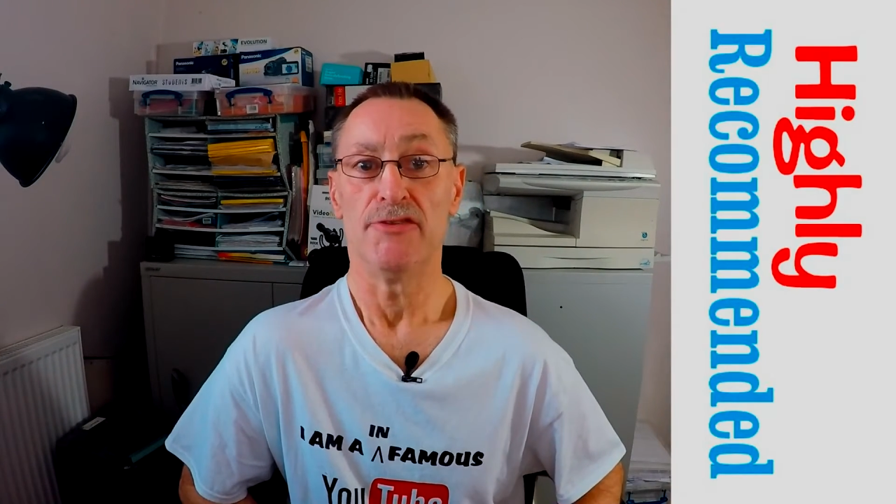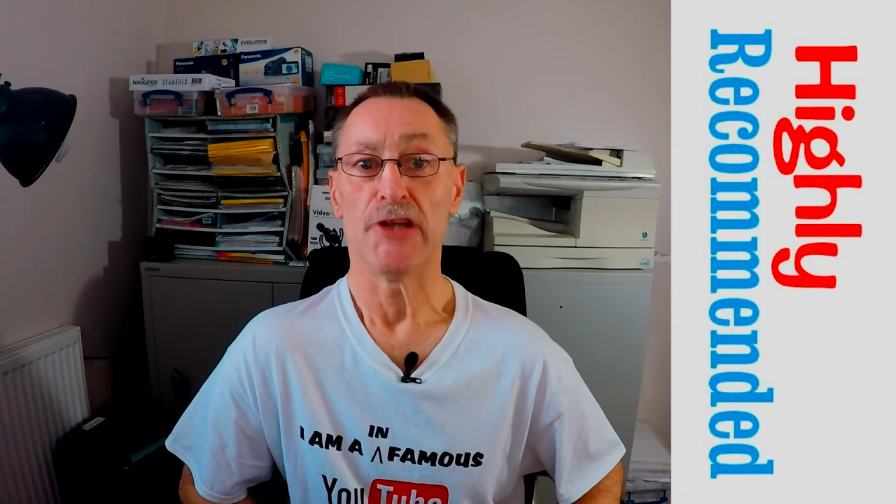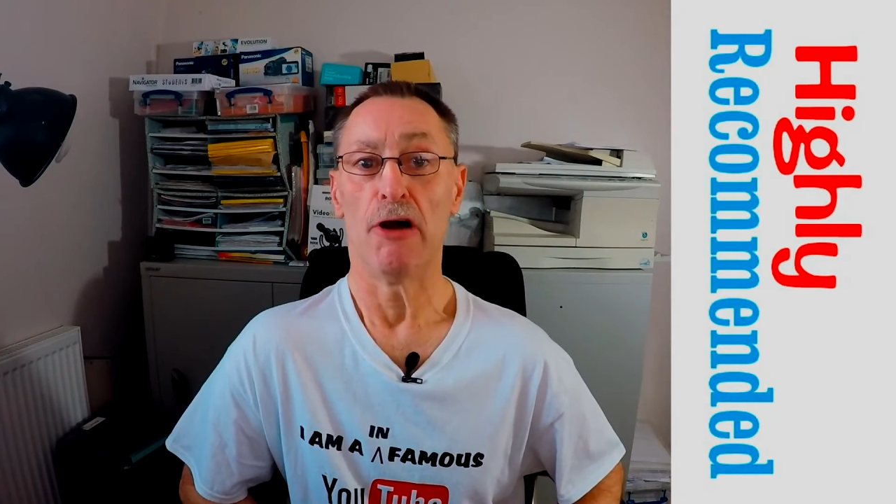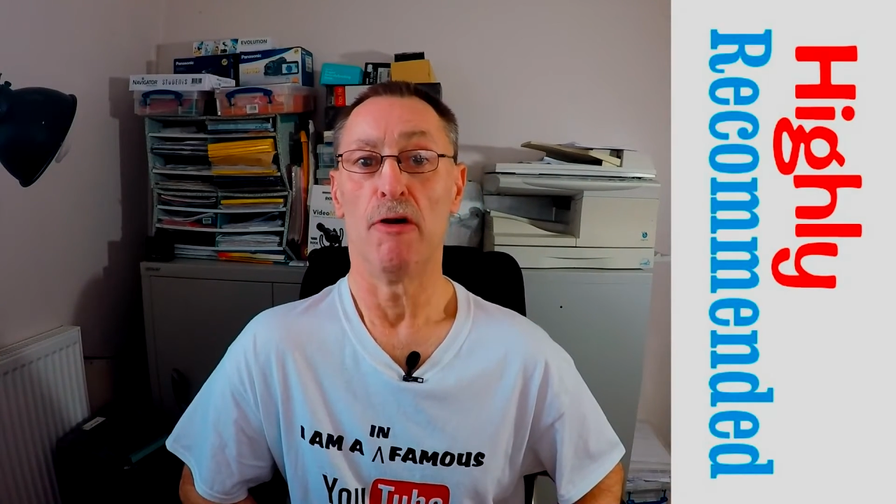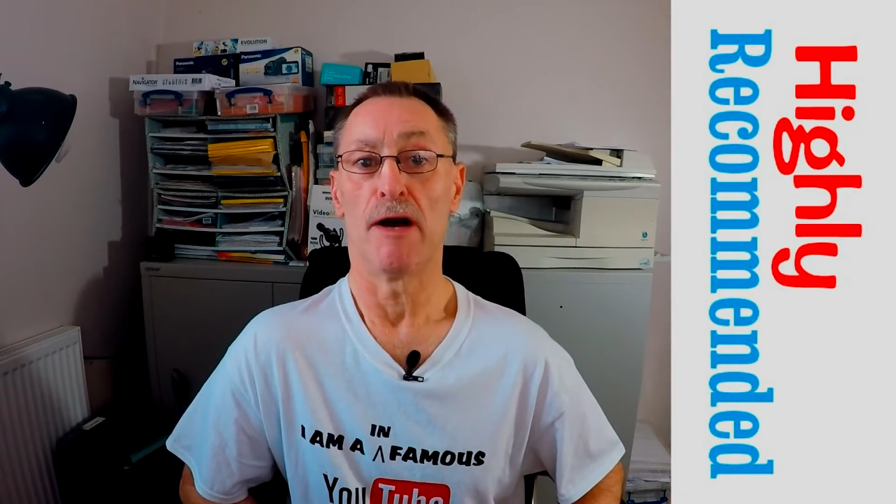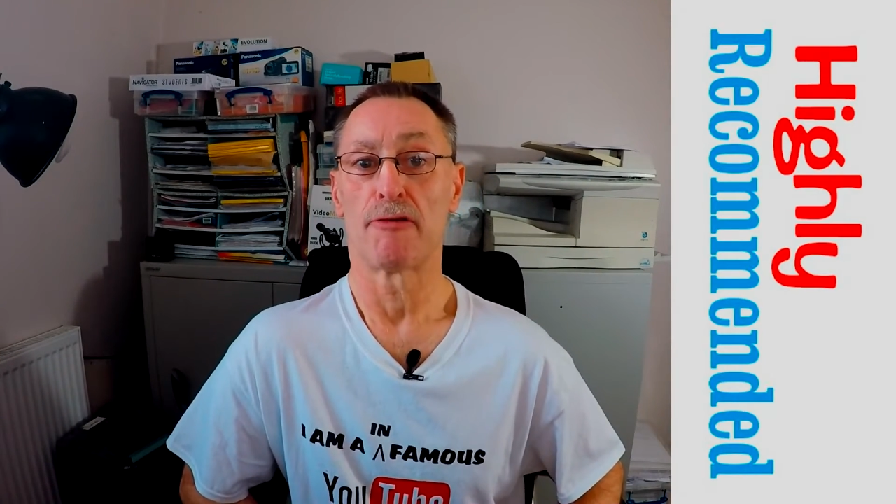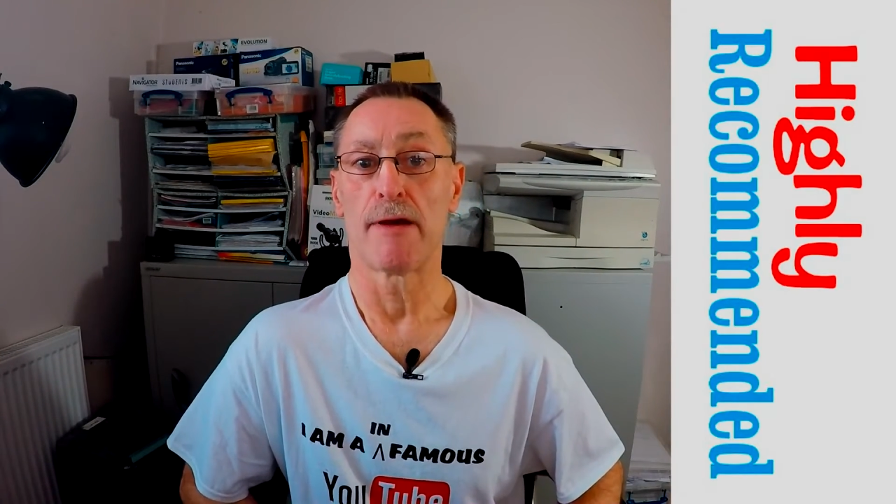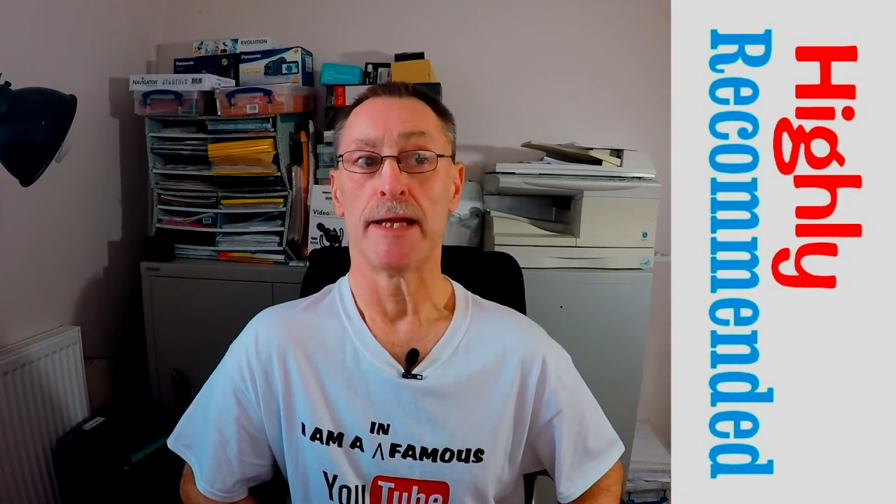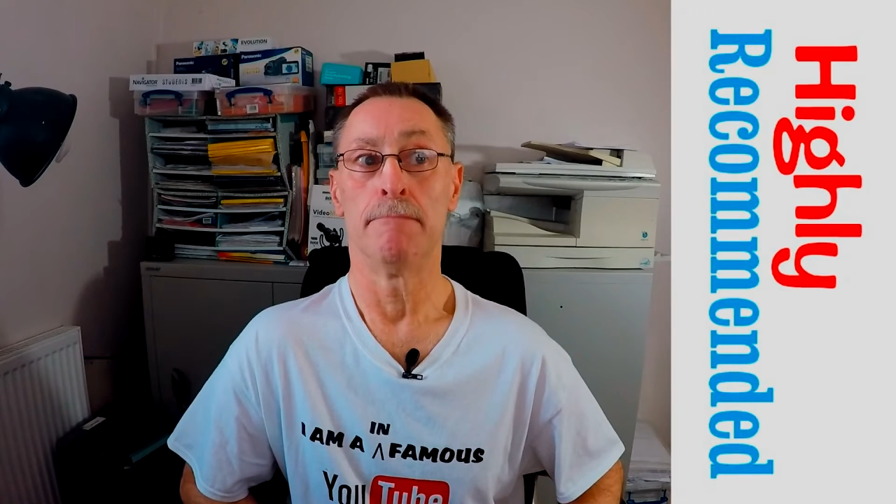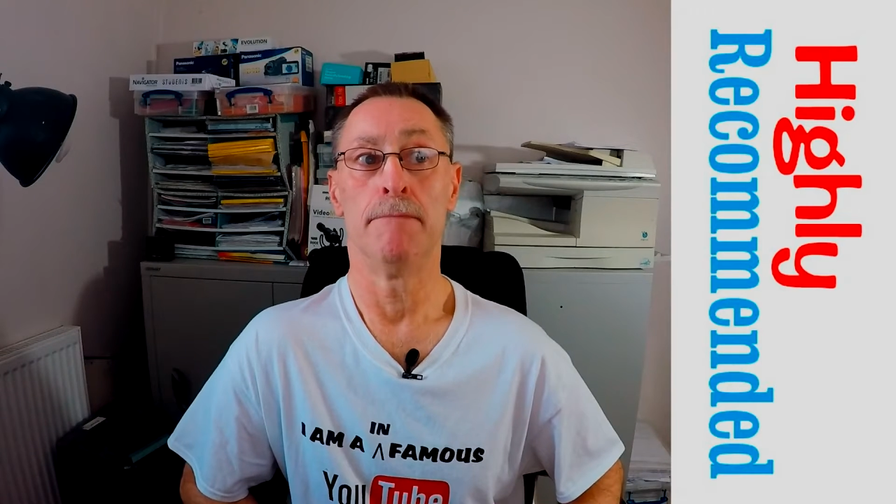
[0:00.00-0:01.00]
So
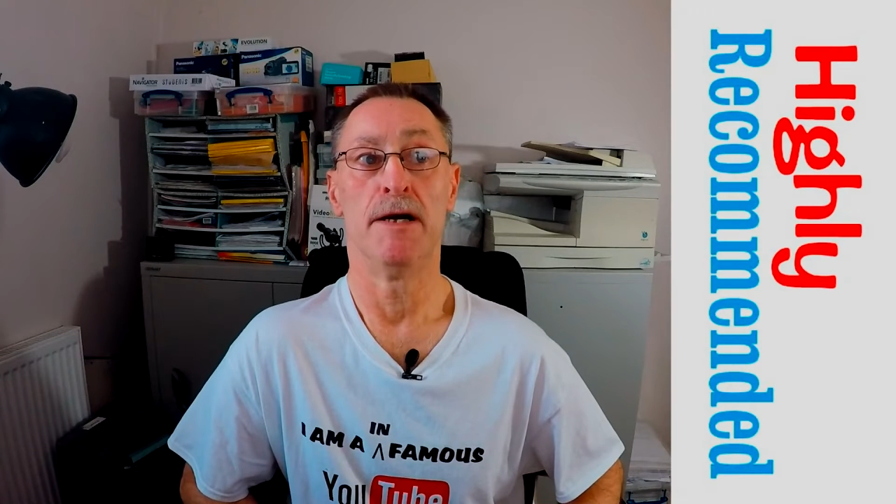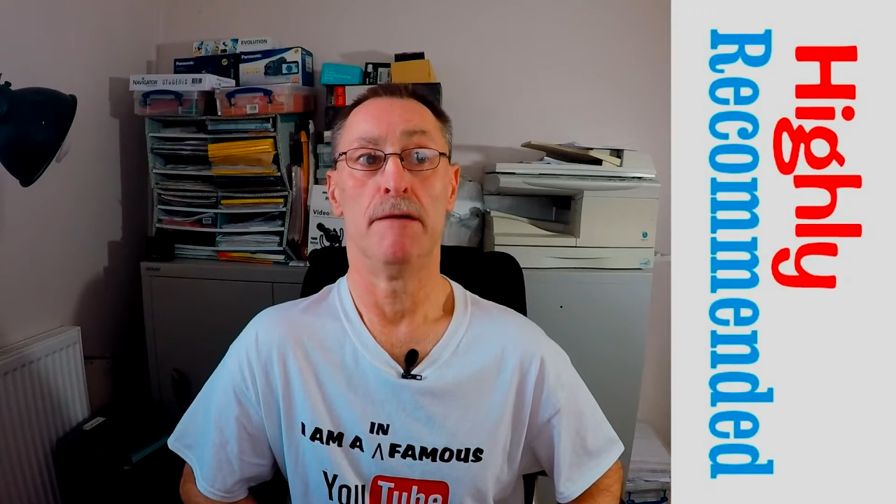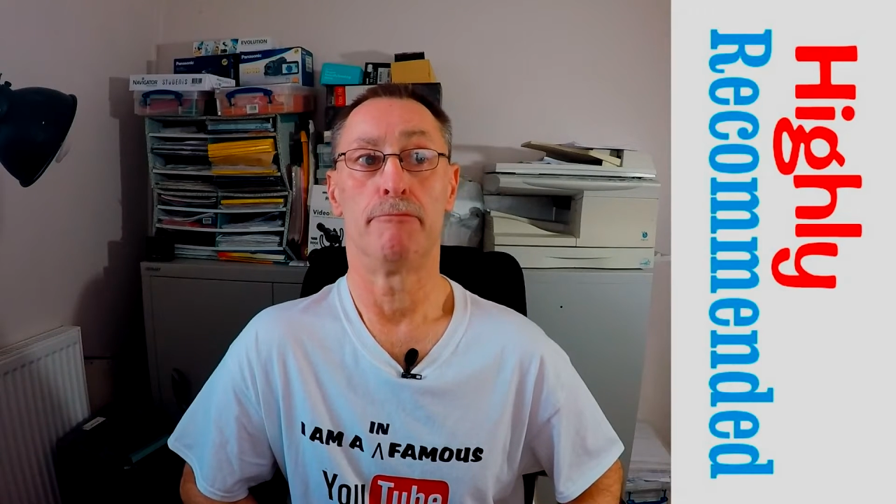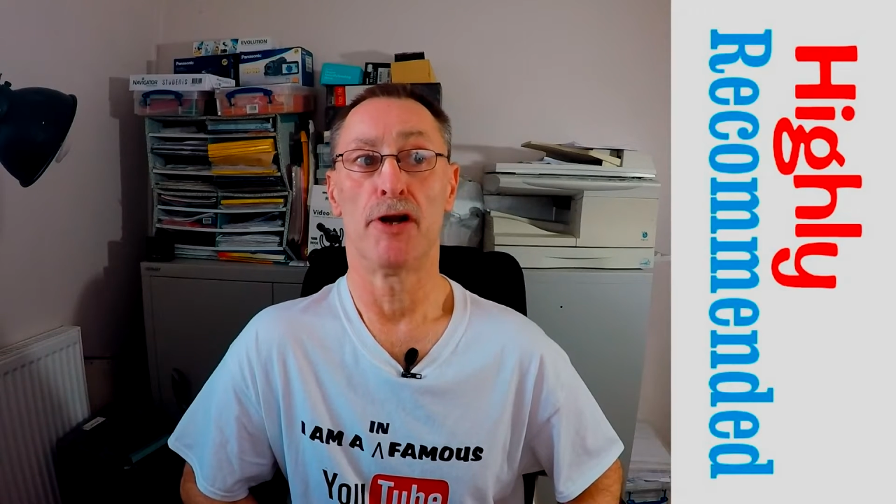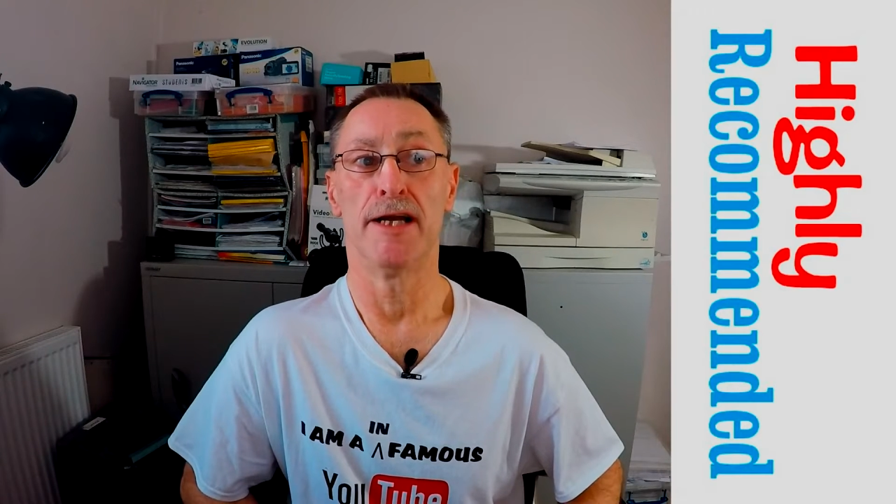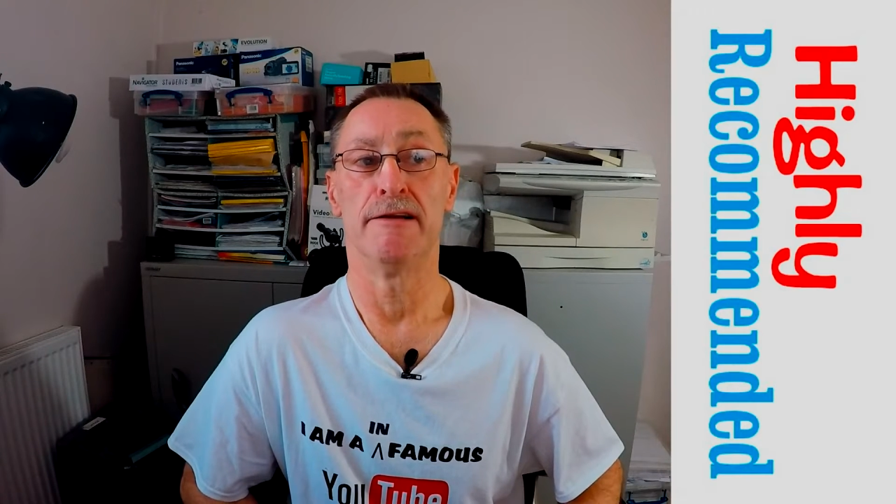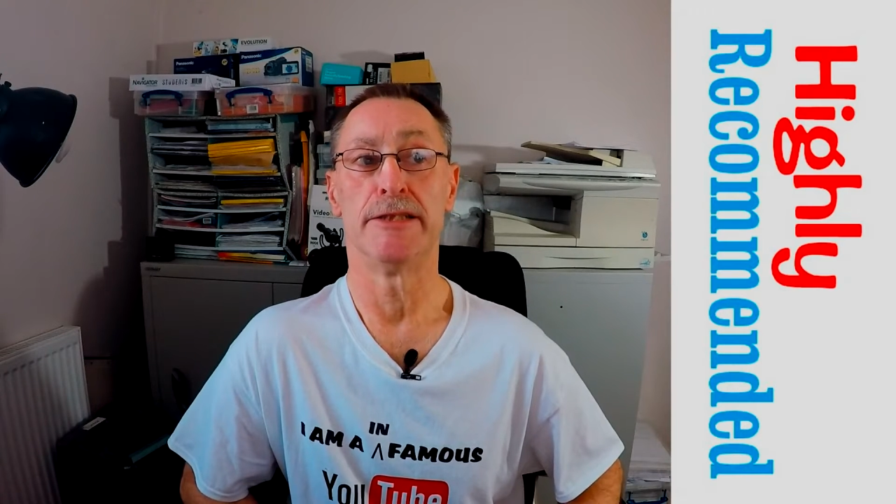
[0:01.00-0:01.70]
Graham Briar